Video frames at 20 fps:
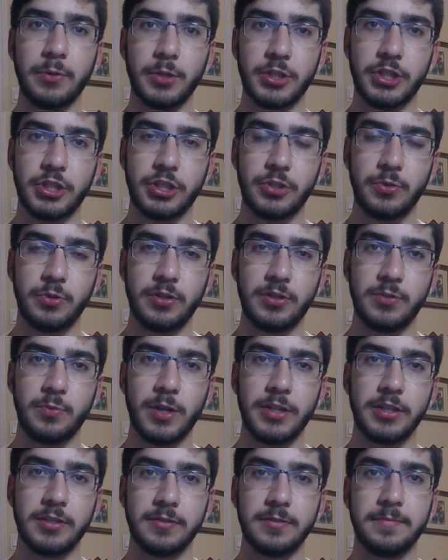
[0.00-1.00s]
which is
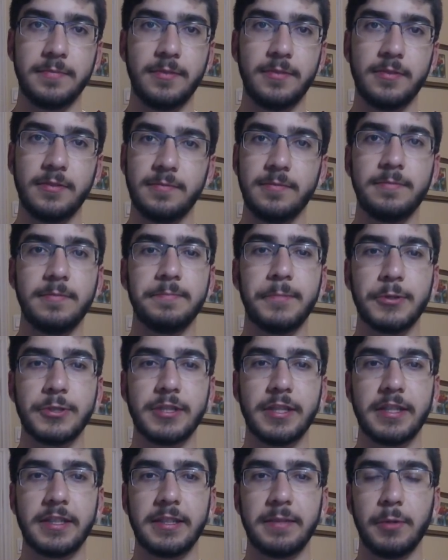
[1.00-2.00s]
when you're most
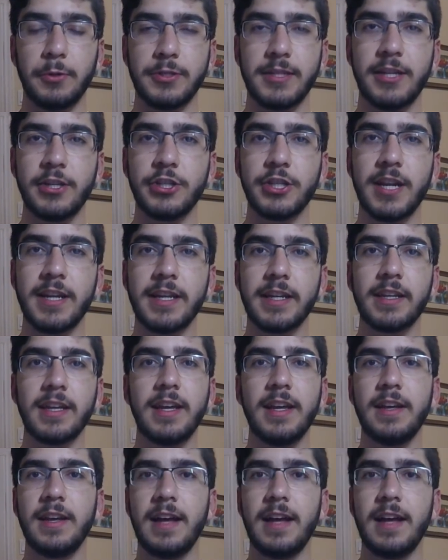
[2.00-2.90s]
likely most energetic.